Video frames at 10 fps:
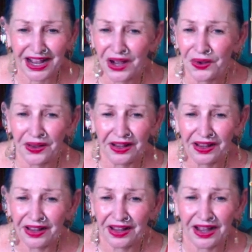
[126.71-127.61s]
Oh,
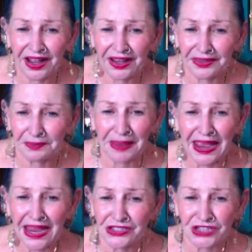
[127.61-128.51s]
the
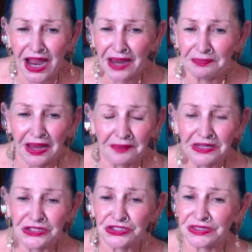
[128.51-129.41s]
page. I'm, I'm going
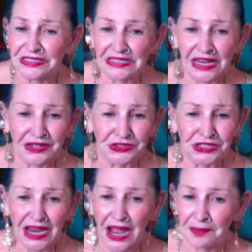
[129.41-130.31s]
to do this
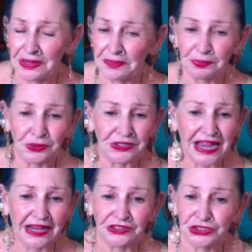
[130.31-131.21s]
energy. I'm going to
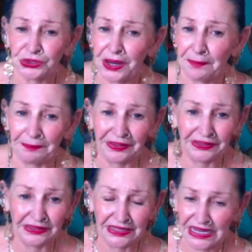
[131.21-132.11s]
protect Trump.
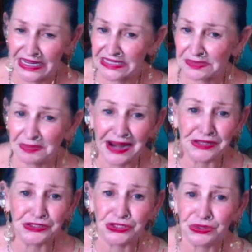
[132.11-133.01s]
It's my
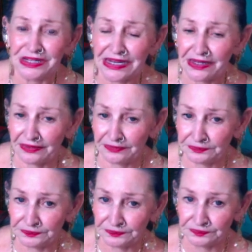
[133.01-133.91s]
duty.
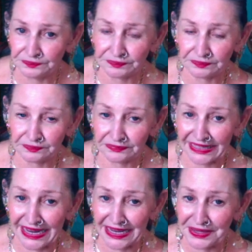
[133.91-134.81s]

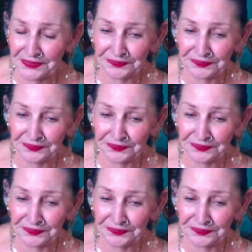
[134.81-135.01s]
Okay.